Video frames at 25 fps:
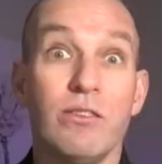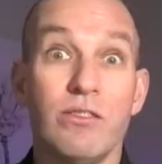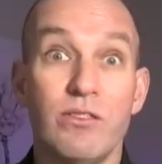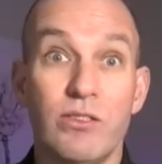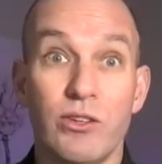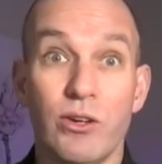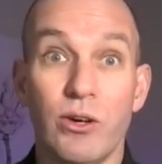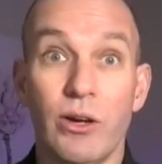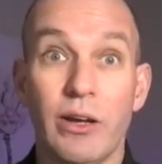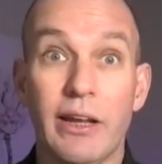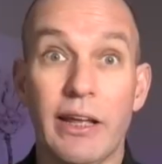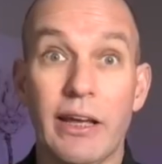
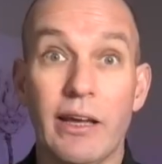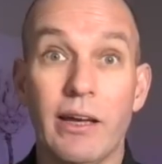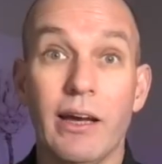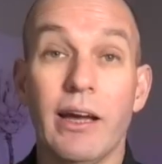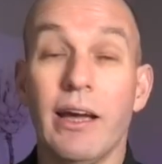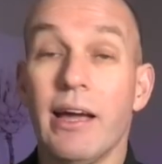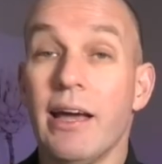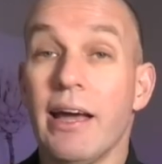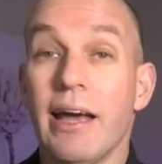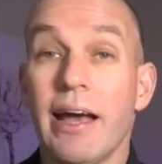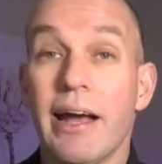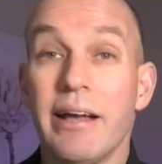dirty,
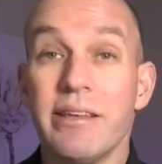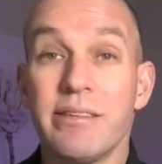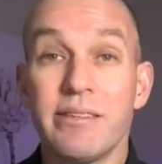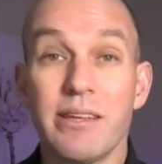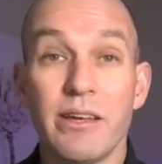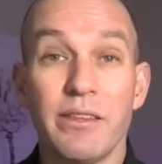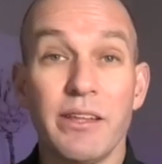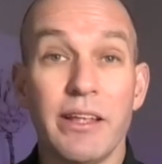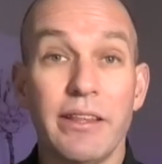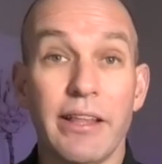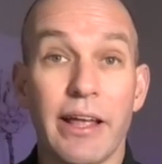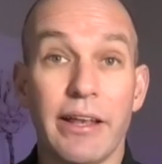and
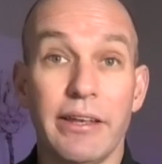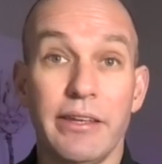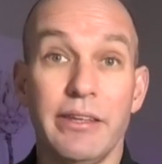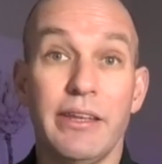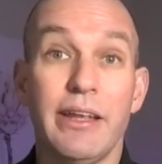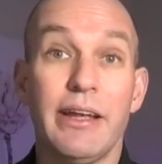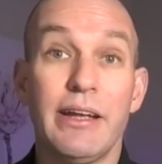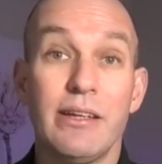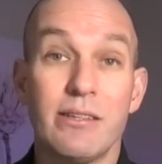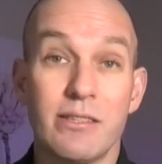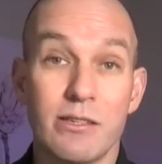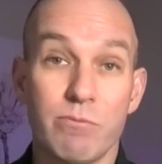something that
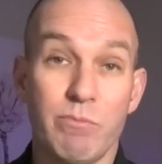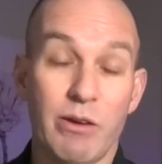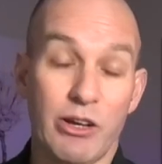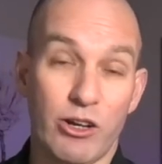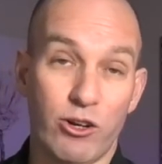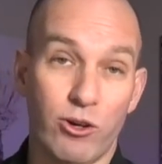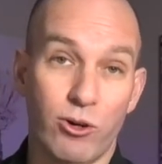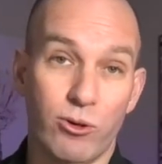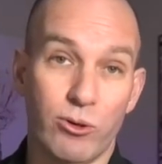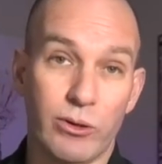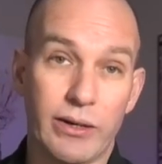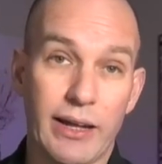needs to be
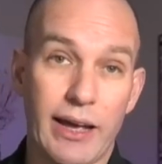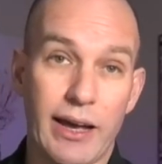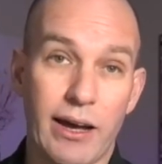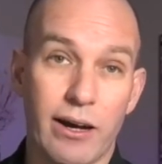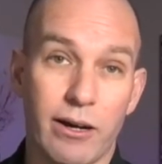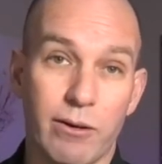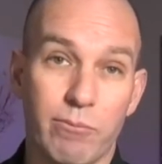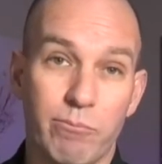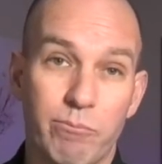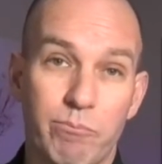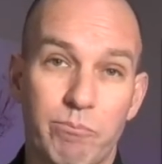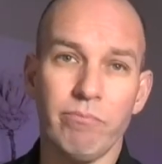called out.
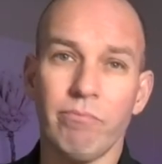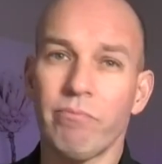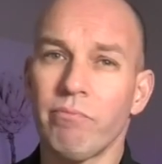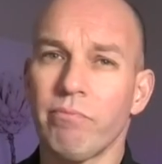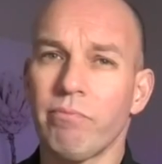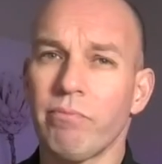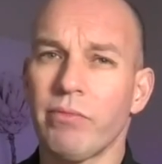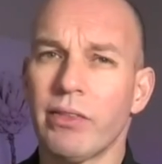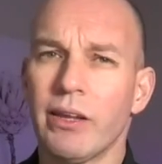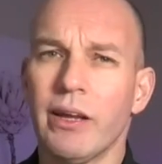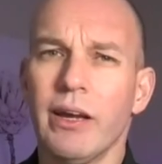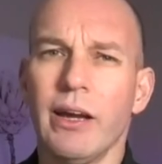
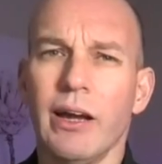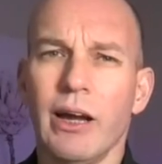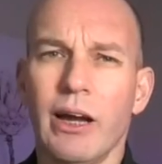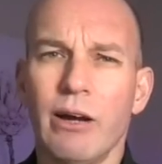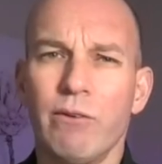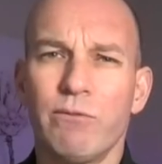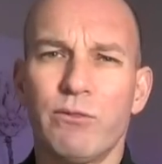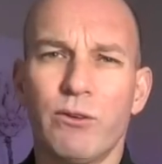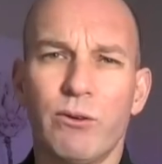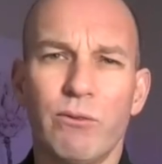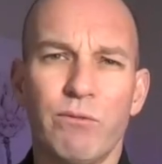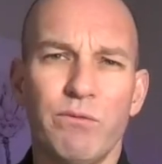
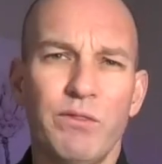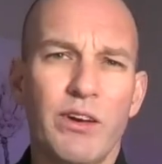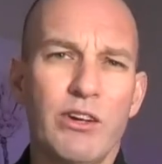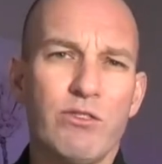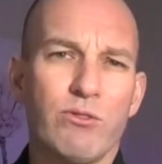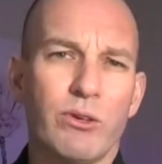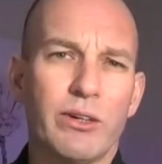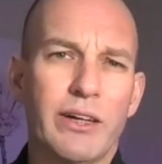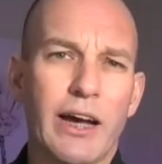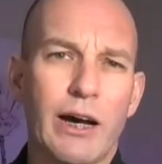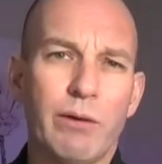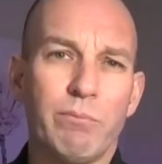For a
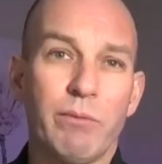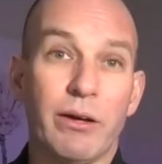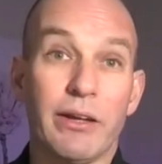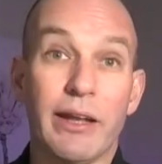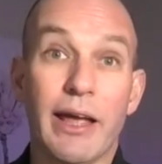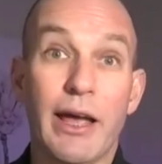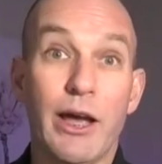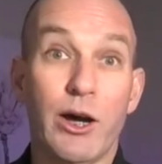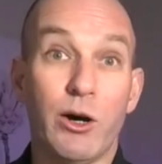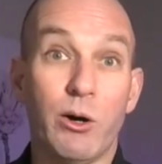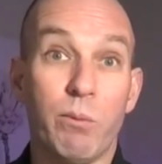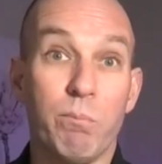federal government
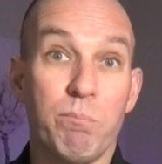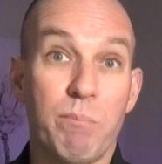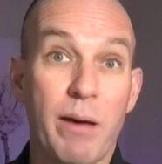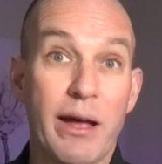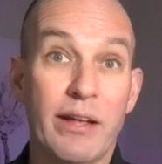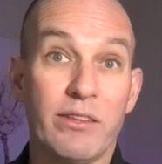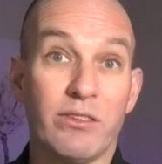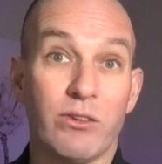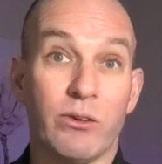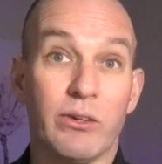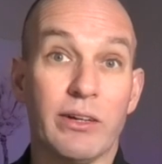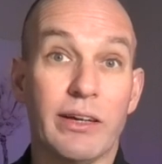
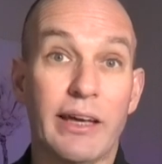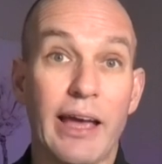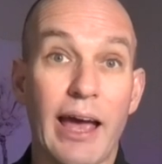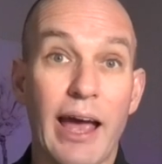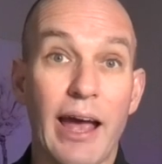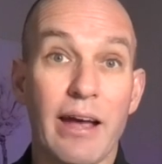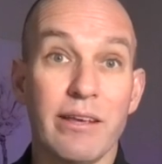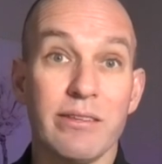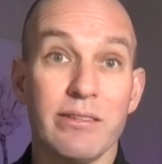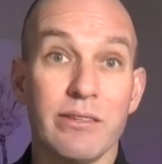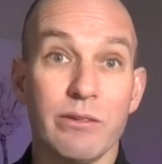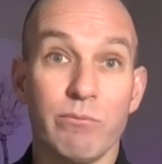hell-bent on
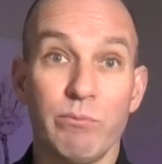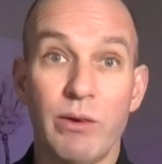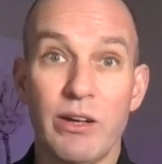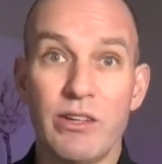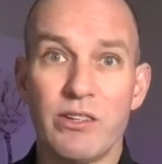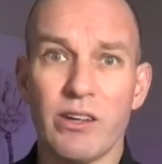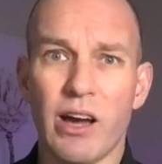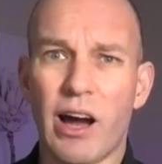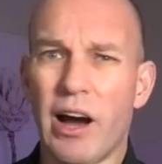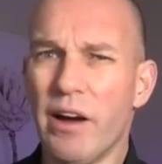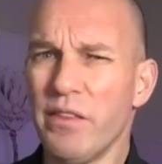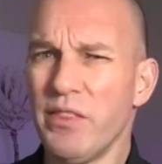gas, which
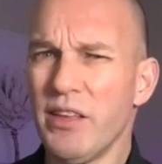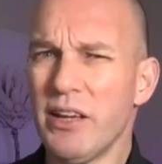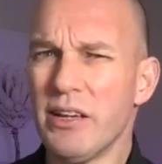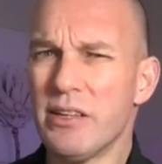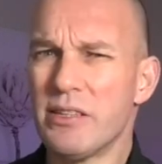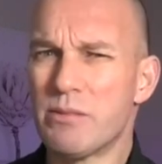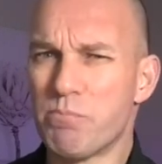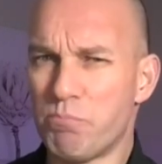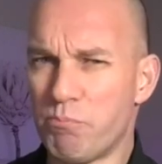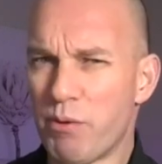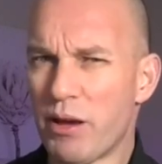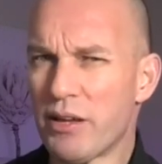I think is
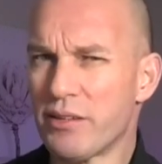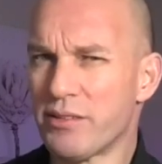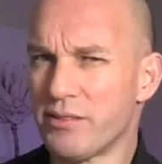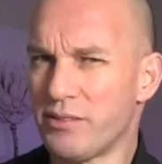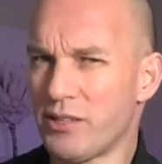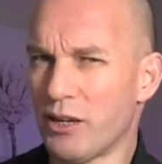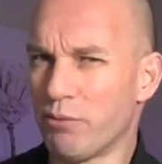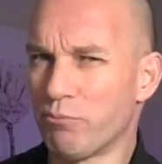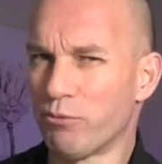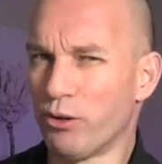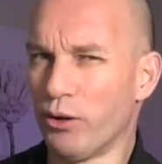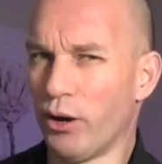best
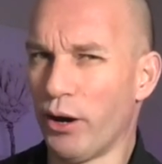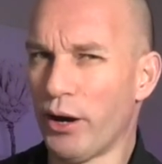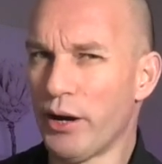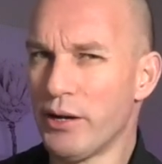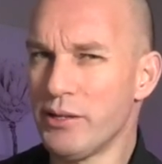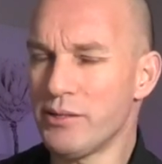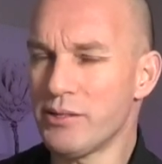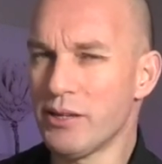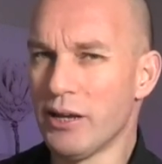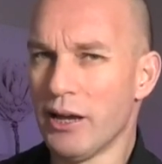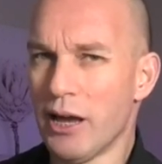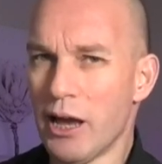
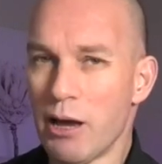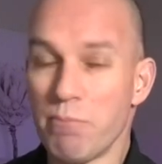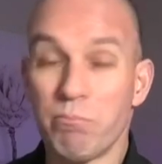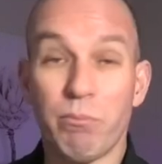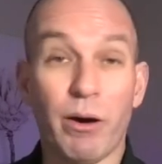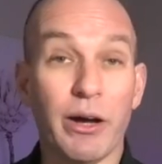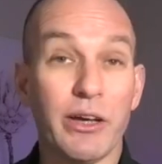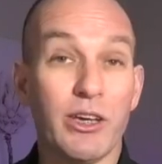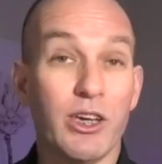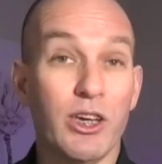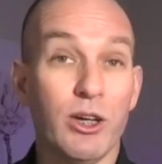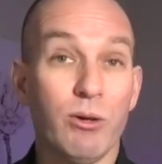summarized
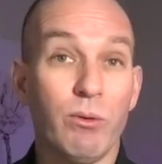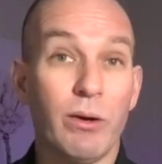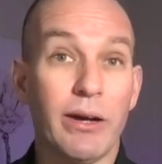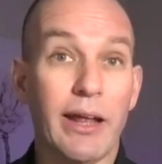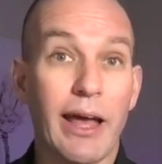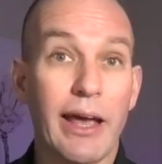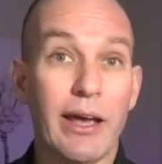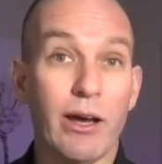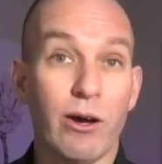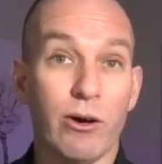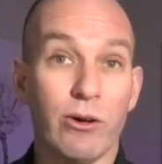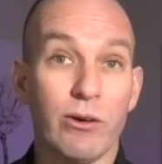by
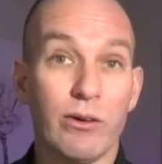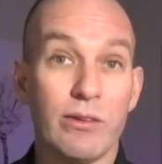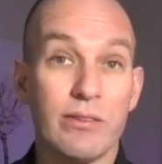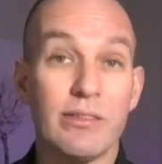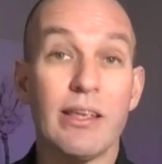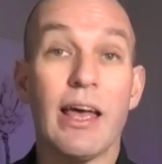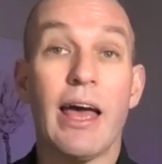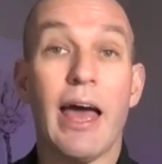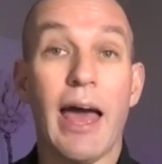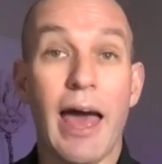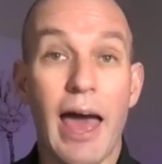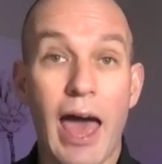Q&A host
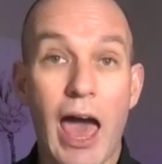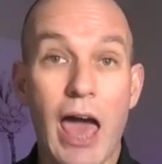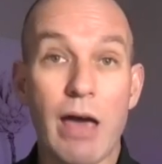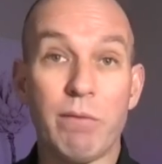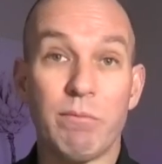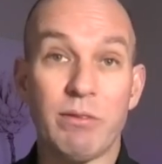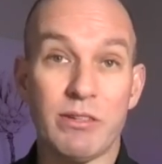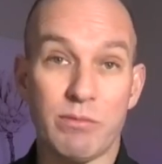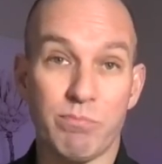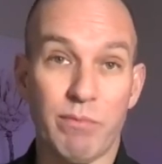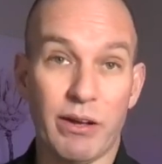Hamish